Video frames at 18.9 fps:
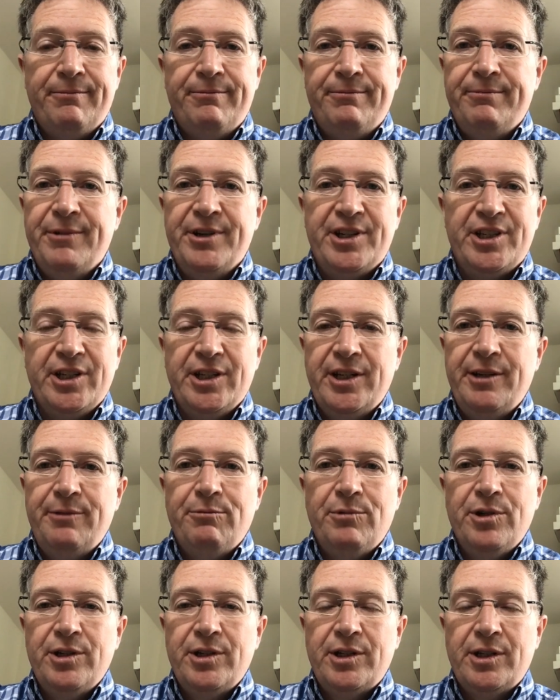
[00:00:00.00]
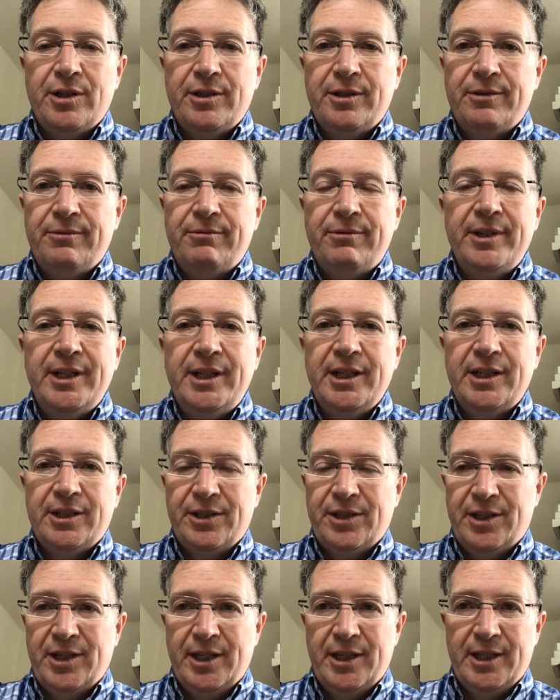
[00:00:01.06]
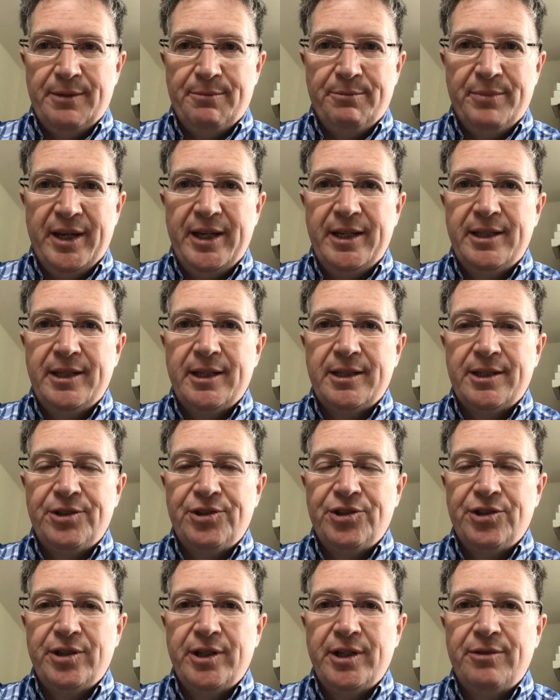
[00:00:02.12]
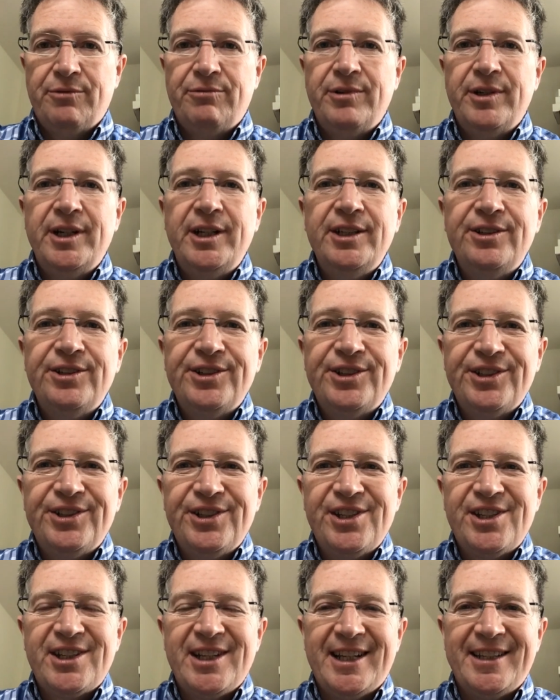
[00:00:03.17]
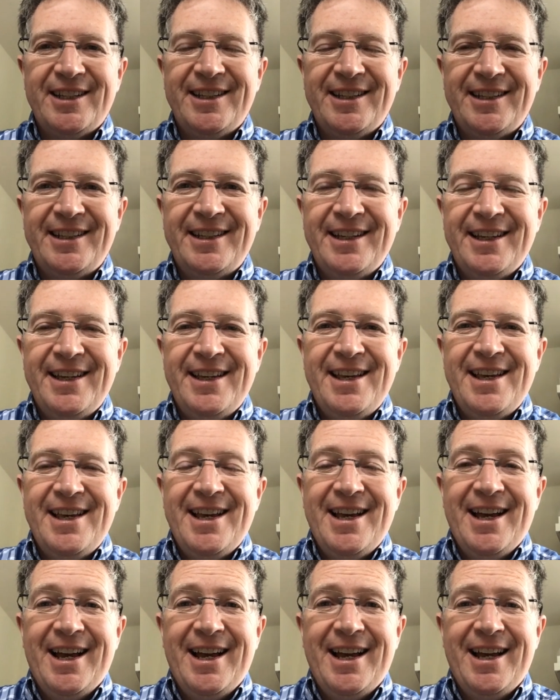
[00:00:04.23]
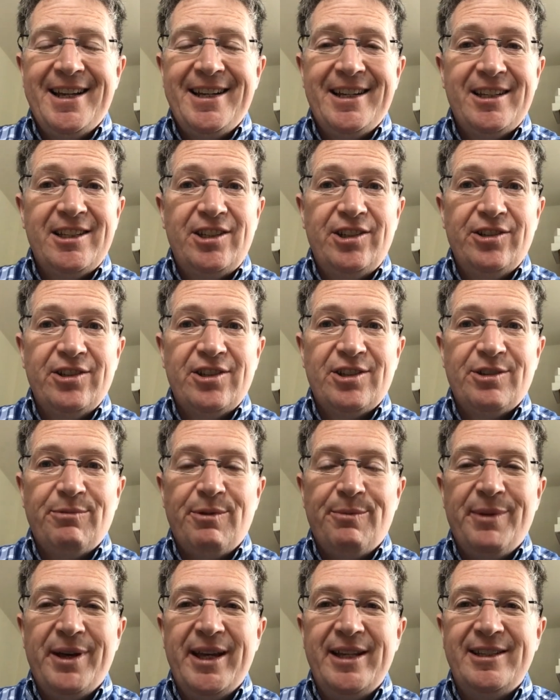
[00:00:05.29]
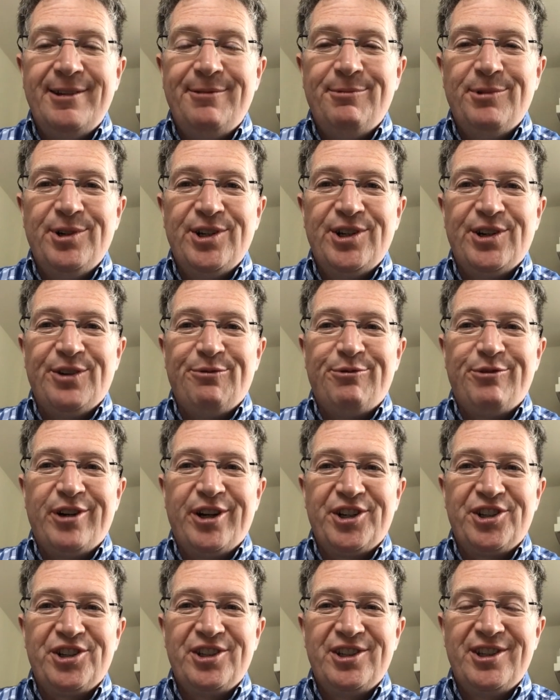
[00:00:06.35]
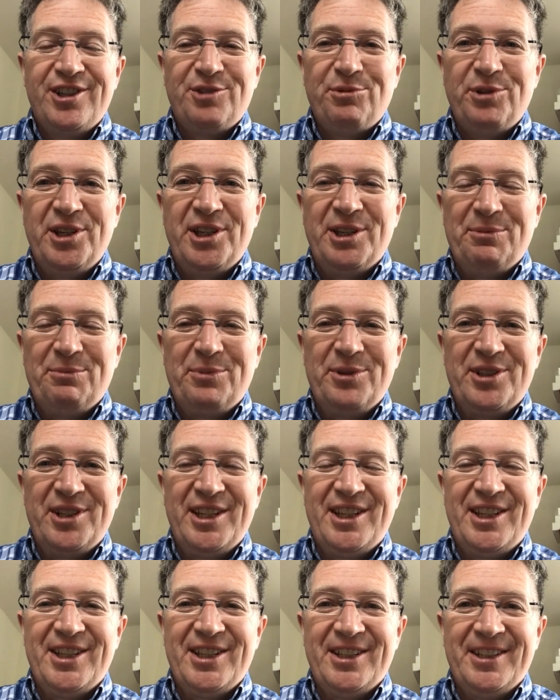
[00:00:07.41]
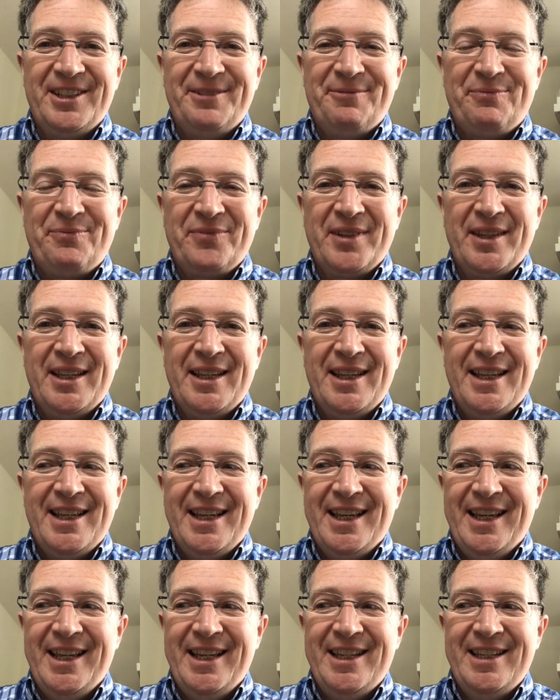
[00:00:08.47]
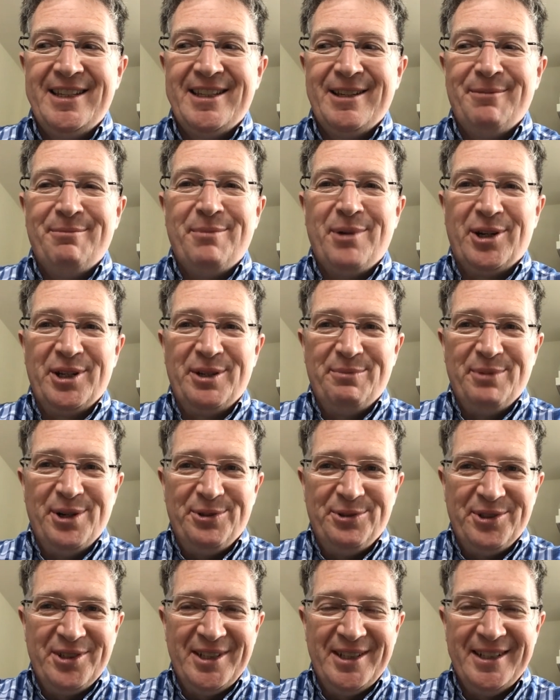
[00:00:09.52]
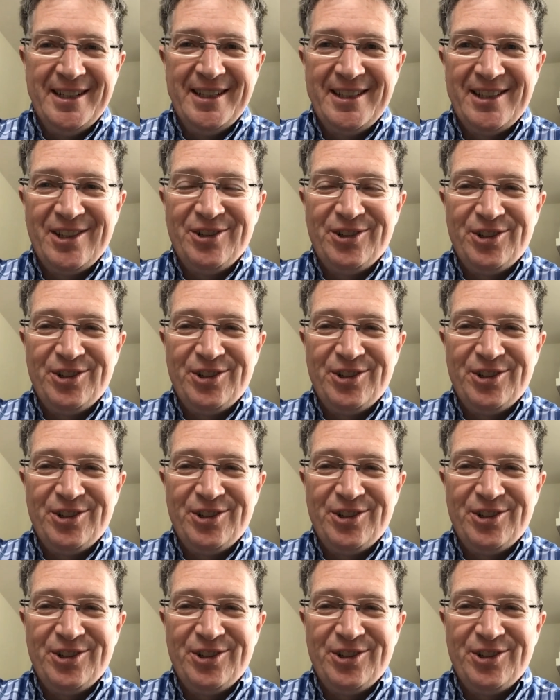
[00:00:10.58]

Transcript: returning work on a really consistent basis and showing a really good understanding, and has done some amazing work on fractions this week in particular, is Molly Bolton. So